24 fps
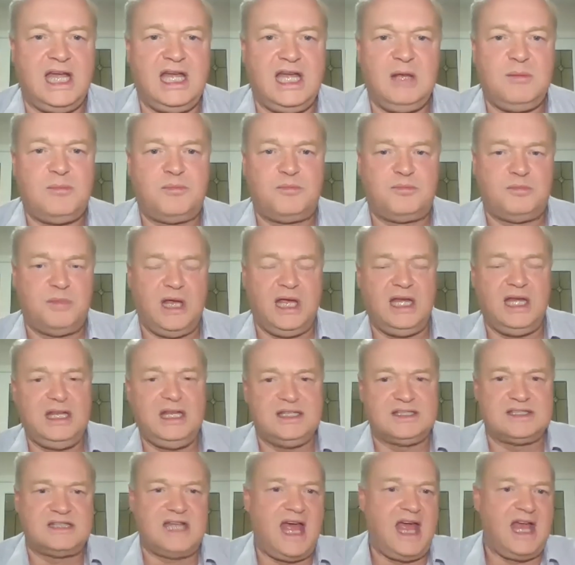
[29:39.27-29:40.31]

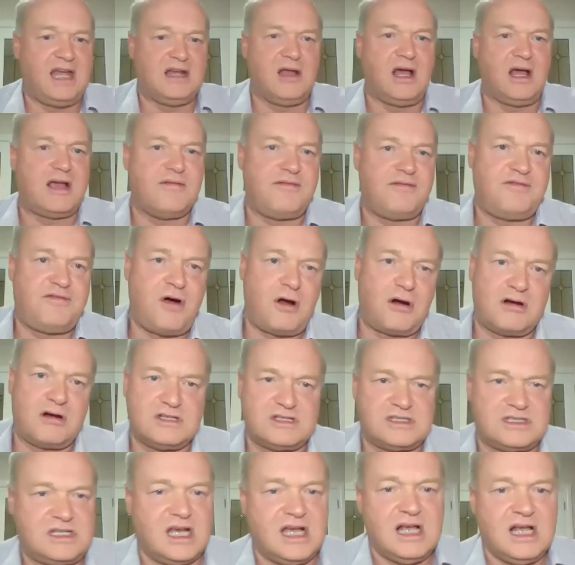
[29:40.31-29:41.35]
Any stand like a
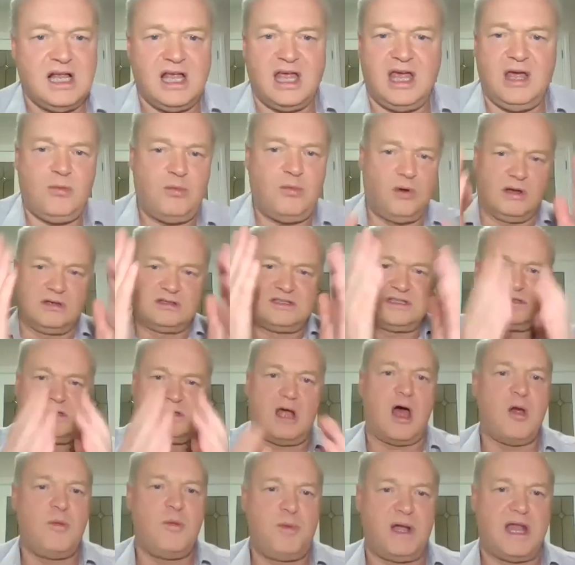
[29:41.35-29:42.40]
forest, it will
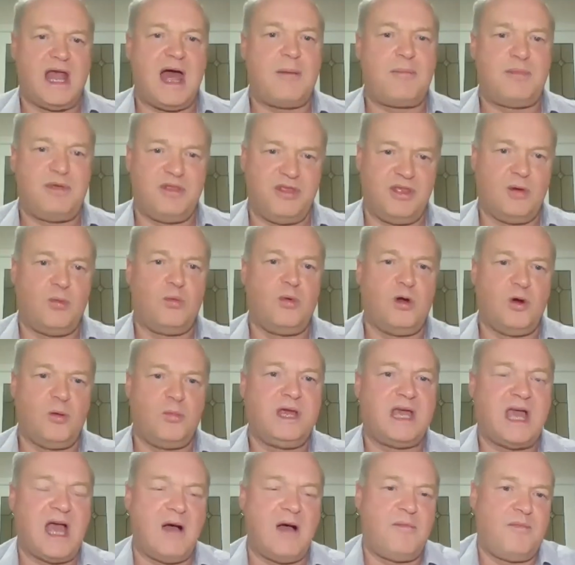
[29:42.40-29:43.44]
open up and there will
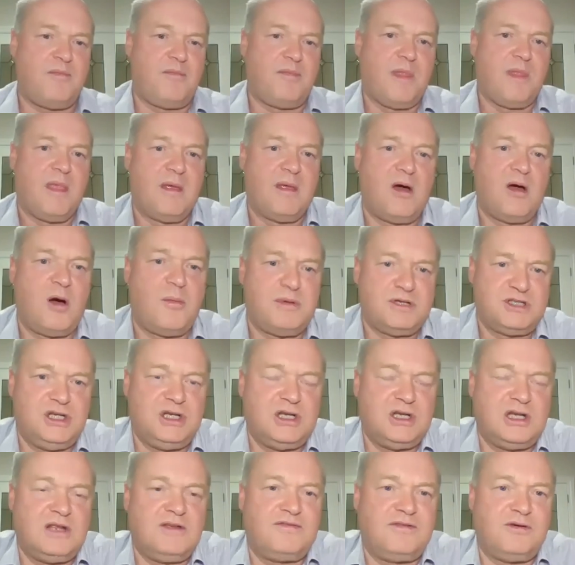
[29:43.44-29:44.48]
become
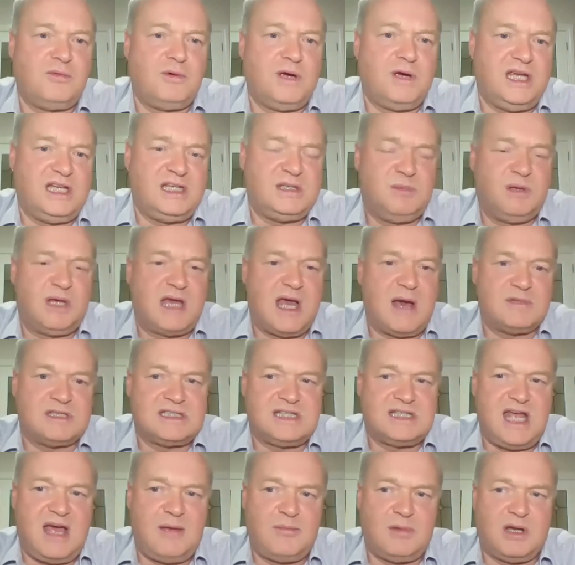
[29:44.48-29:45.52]
opportunity for weed to become
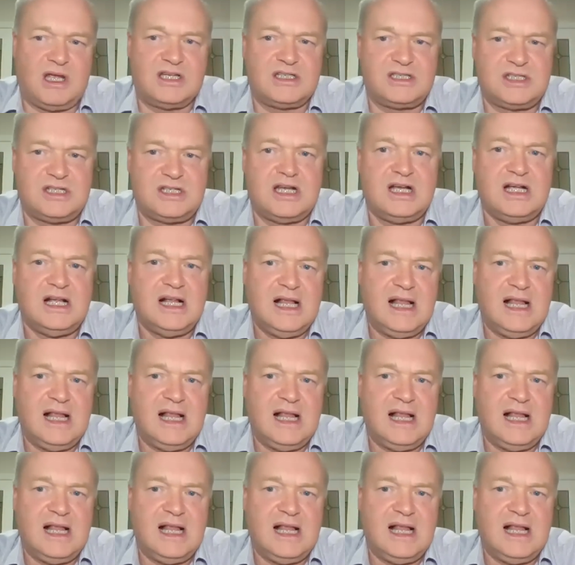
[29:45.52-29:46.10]
established.